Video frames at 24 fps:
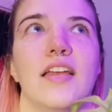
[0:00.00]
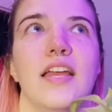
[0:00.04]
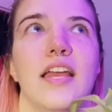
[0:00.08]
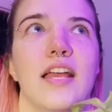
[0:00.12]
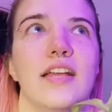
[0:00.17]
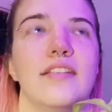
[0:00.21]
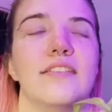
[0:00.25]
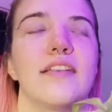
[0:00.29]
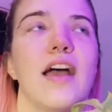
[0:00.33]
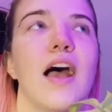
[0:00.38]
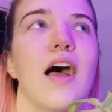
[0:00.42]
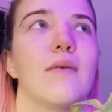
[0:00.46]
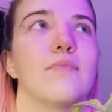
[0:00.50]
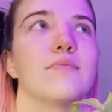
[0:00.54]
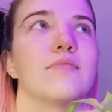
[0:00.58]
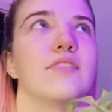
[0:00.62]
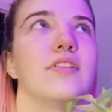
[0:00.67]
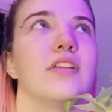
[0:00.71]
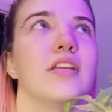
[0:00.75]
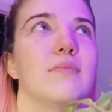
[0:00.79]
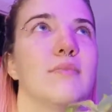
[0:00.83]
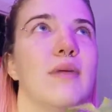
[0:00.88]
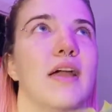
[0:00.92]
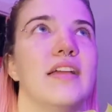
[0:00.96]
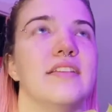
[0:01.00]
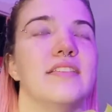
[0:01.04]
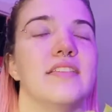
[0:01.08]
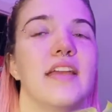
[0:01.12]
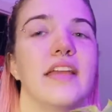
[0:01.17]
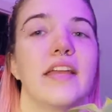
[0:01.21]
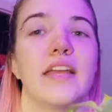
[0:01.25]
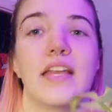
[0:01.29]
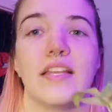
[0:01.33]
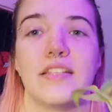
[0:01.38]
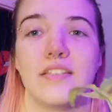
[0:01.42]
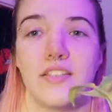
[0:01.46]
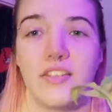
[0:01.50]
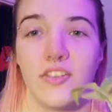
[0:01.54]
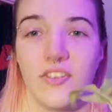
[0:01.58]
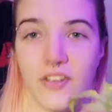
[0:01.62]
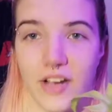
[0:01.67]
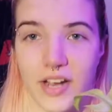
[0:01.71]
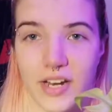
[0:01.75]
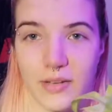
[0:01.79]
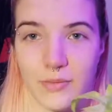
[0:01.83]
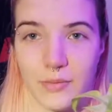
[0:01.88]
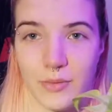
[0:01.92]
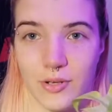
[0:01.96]
It's absolutely amazing. It's
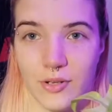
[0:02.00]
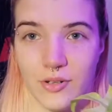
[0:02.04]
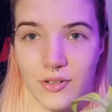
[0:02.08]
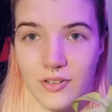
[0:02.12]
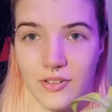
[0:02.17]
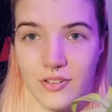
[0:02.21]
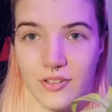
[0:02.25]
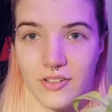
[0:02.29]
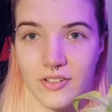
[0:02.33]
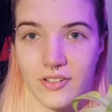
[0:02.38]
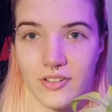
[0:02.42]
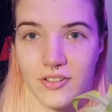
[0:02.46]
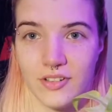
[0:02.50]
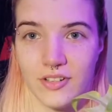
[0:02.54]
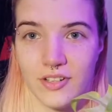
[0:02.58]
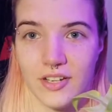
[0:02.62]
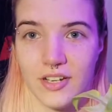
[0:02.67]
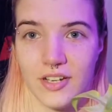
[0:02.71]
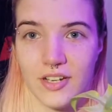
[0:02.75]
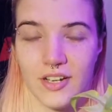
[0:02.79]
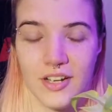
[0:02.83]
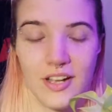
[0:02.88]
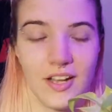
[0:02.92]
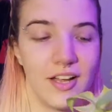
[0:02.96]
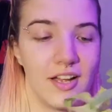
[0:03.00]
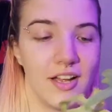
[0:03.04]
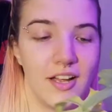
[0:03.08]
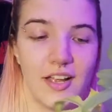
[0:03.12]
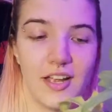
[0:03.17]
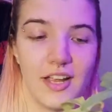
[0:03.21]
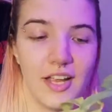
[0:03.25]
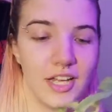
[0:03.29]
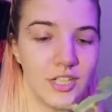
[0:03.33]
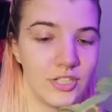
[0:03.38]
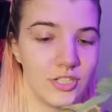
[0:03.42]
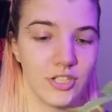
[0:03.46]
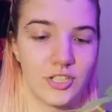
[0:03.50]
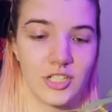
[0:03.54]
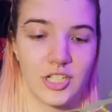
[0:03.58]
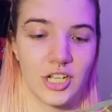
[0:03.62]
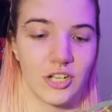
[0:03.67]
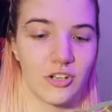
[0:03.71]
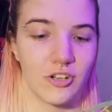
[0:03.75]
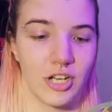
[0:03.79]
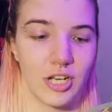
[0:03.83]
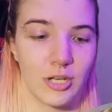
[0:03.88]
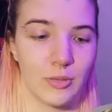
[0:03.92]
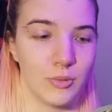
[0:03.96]
incredible. It's just
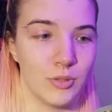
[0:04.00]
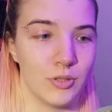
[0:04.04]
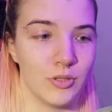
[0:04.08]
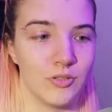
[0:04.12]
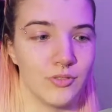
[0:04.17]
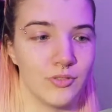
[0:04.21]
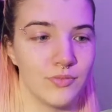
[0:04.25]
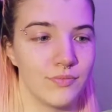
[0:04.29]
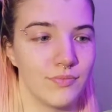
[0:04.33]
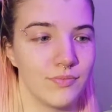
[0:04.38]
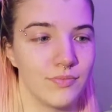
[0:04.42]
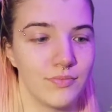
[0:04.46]
incredible.